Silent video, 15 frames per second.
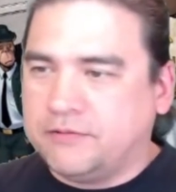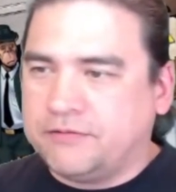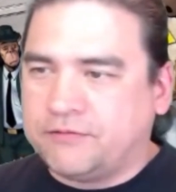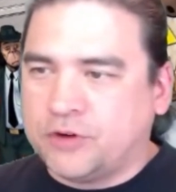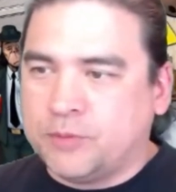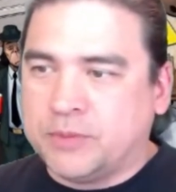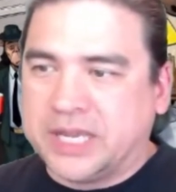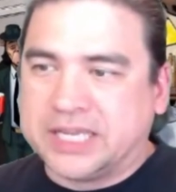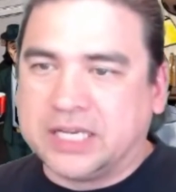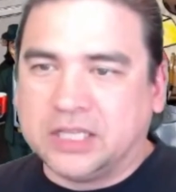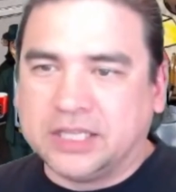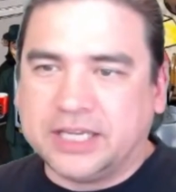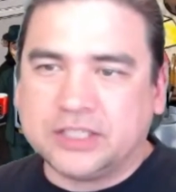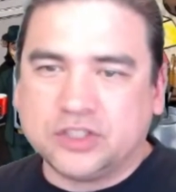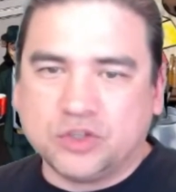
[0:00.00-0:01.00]
from my
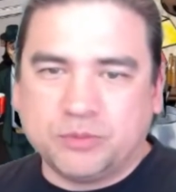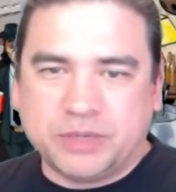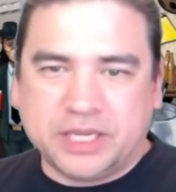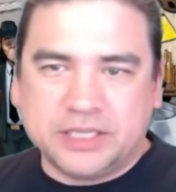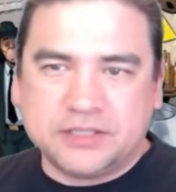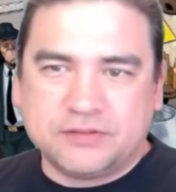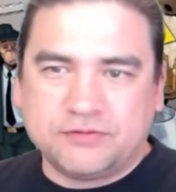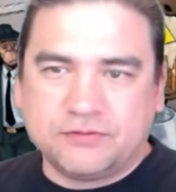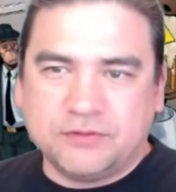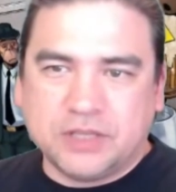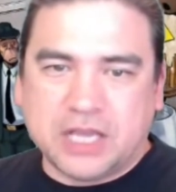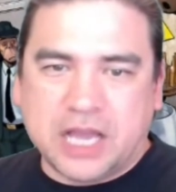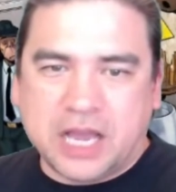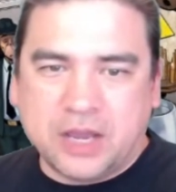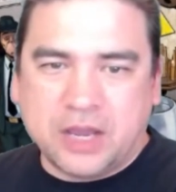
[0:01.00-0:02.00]
collector base,
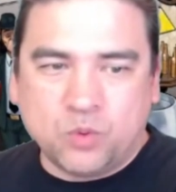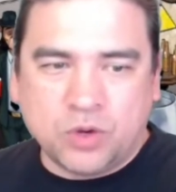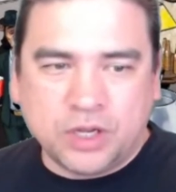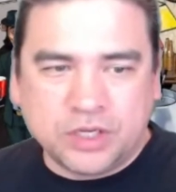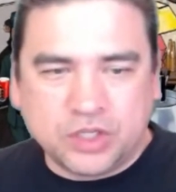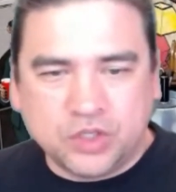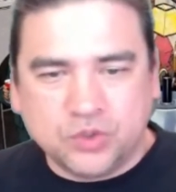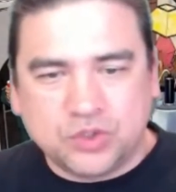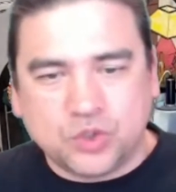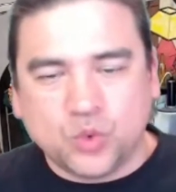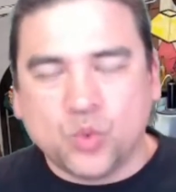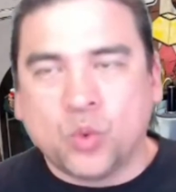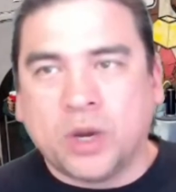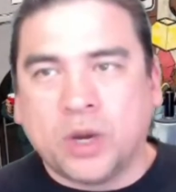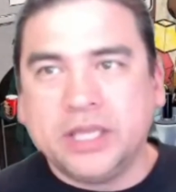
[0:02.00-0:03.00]
I want you to
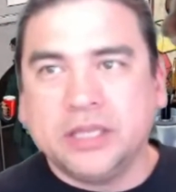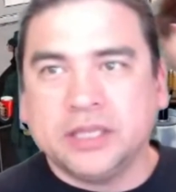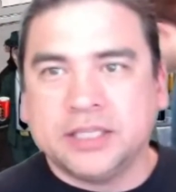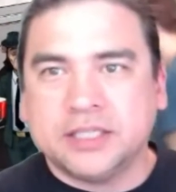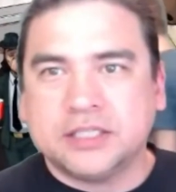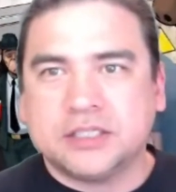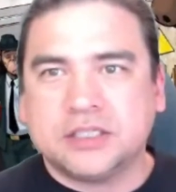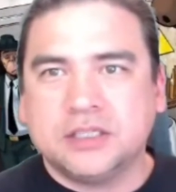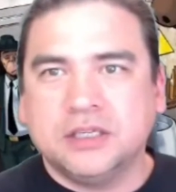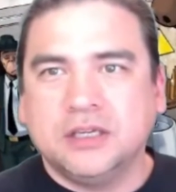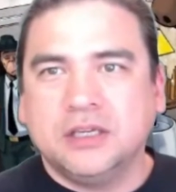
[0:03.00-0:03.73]
whitelist,